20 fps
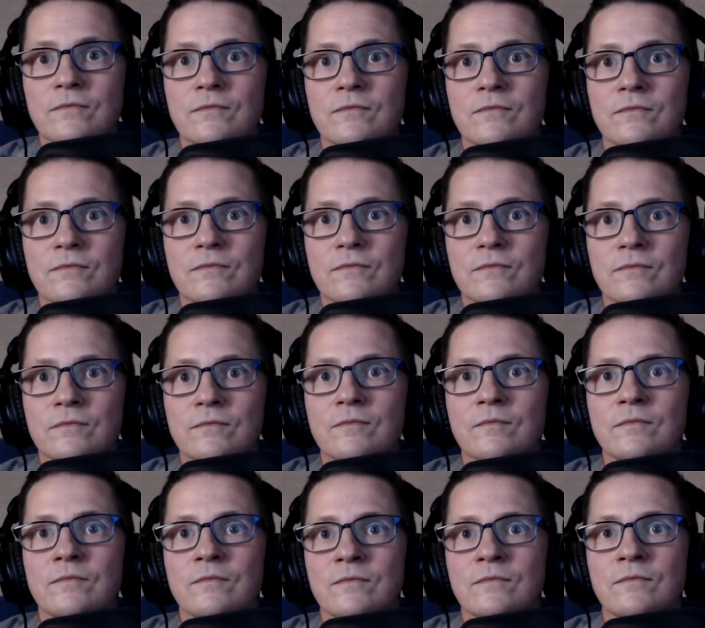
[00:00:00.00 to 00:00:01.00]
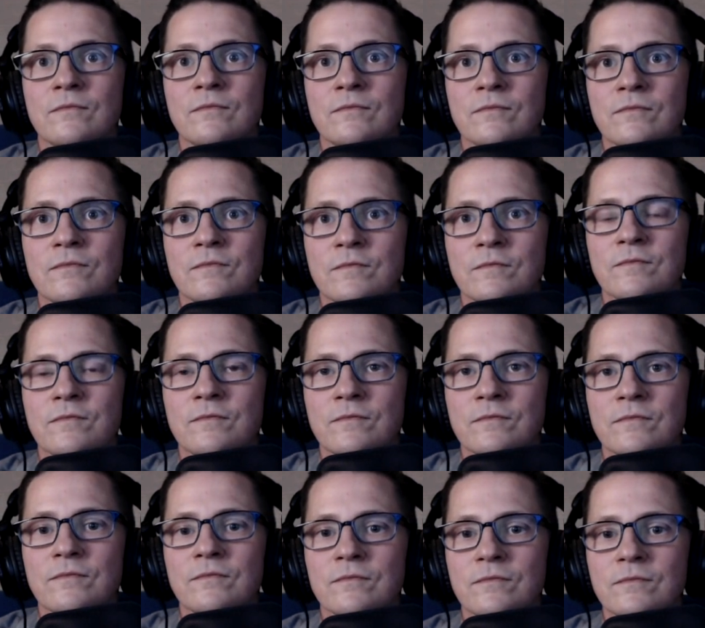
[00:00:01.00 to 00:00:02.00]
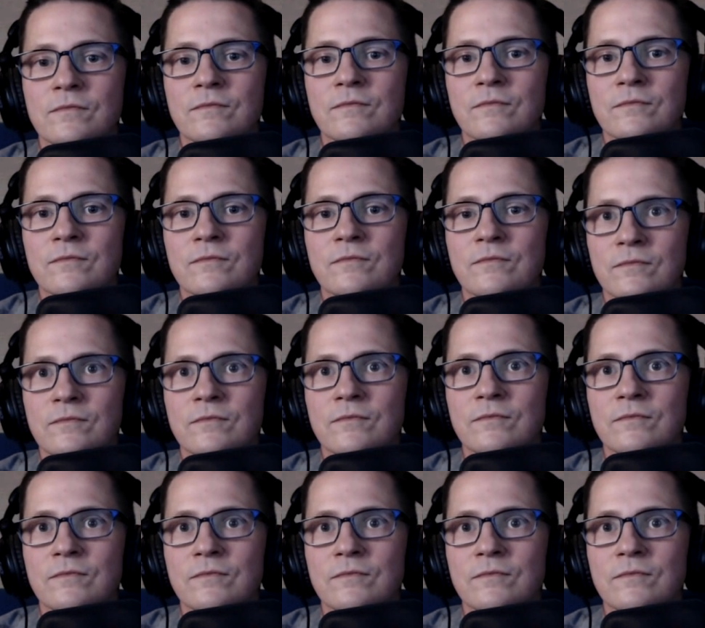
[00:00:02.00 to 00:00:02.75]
[no speech]